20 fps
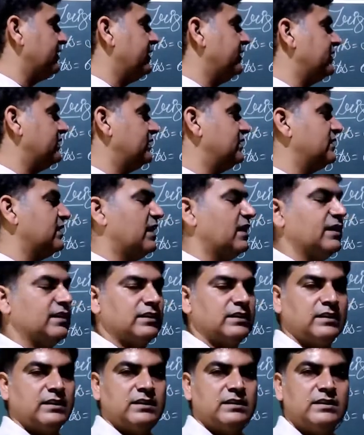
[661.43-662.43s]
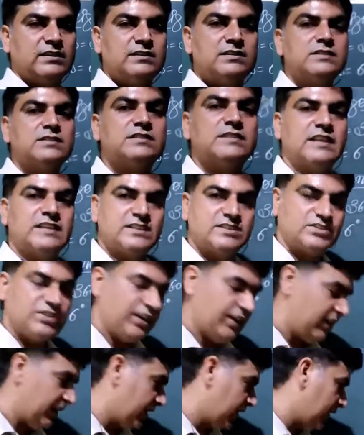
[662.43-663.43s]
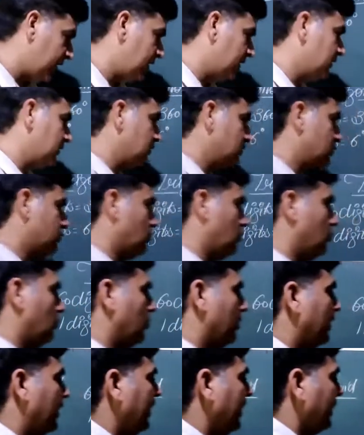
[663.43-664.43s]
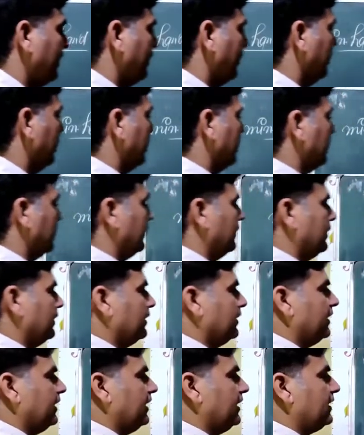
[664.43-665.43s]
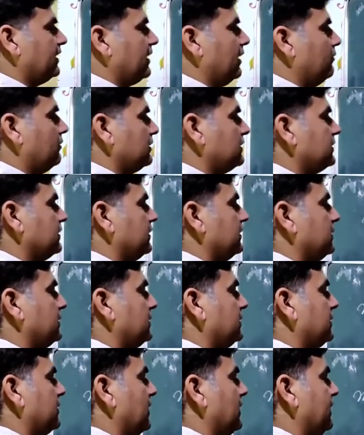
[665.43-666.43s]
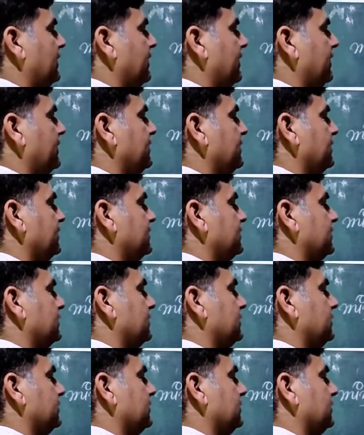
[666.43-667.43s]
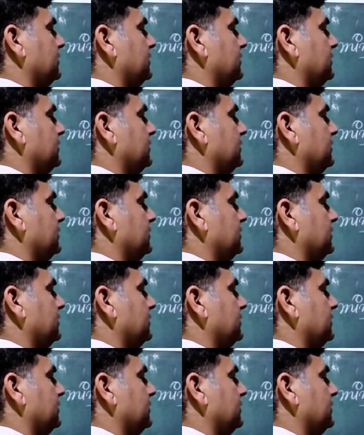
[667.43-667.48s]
digits are 60. So here it covers 30 digits.